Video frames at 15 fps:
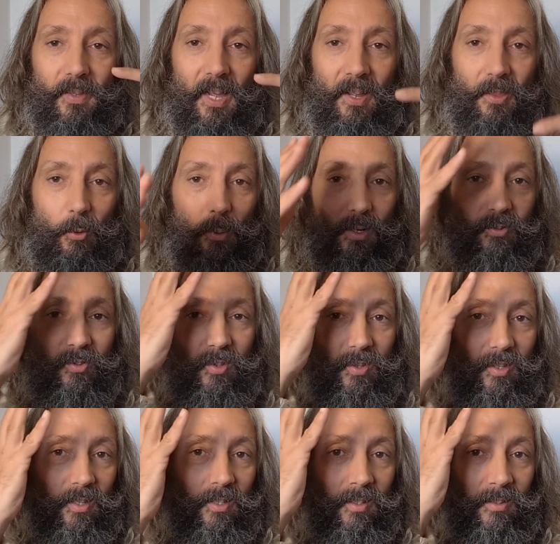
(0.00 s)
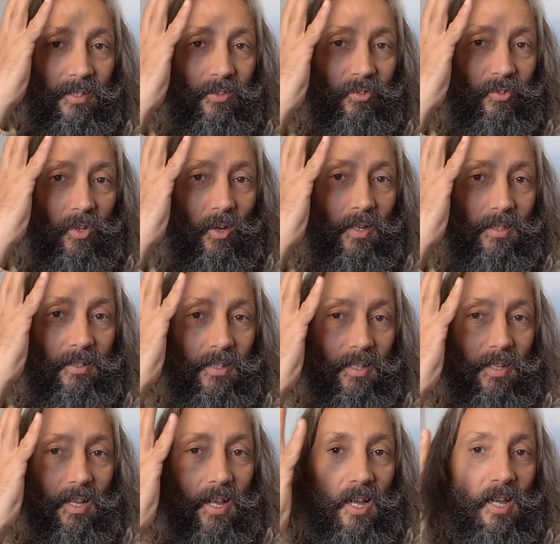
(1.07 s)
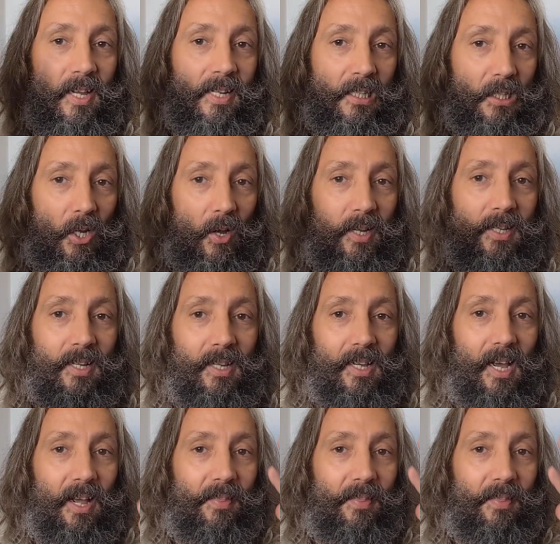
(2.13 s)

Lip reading: and the rest of this side in light,